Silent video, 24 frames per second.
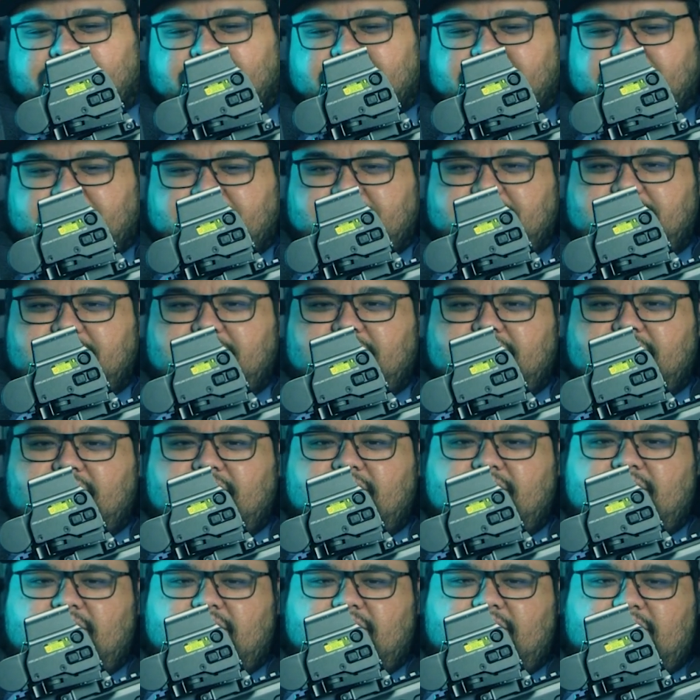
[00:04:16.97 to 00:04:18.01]

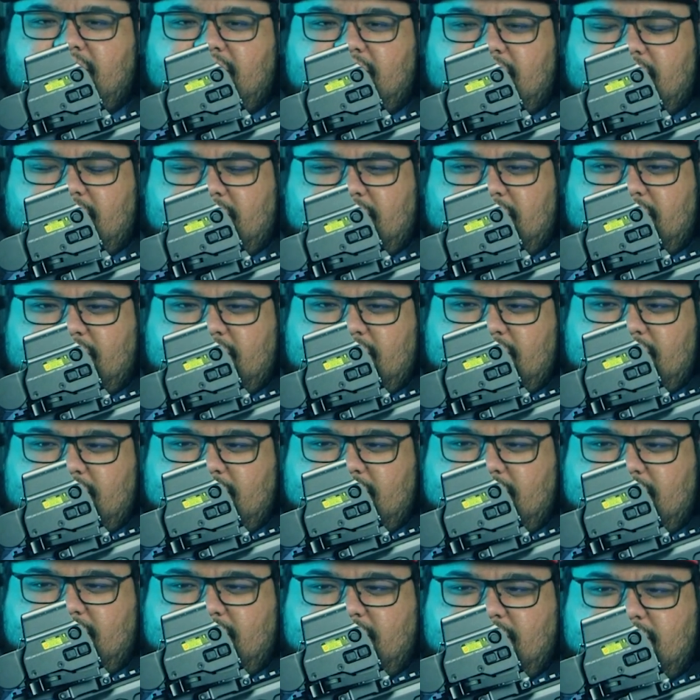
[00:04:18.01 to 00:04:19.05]

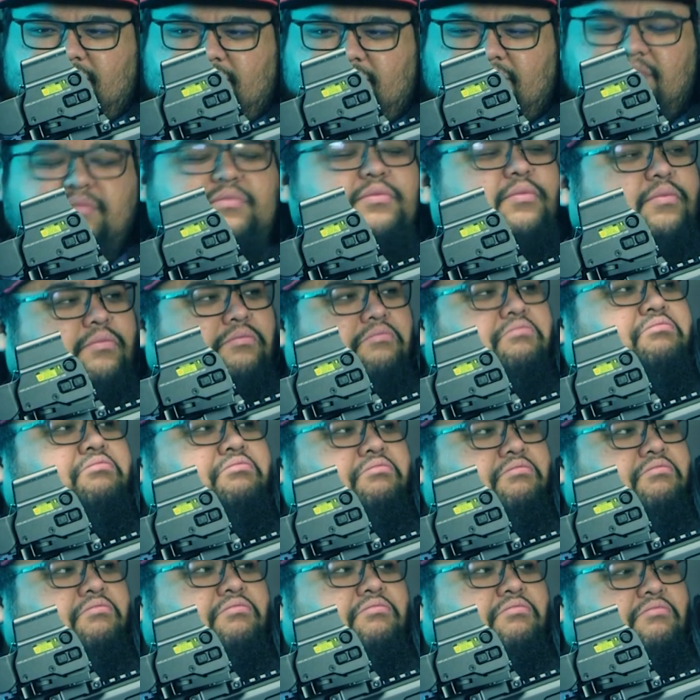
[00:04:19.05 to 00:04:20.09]
(not speaking)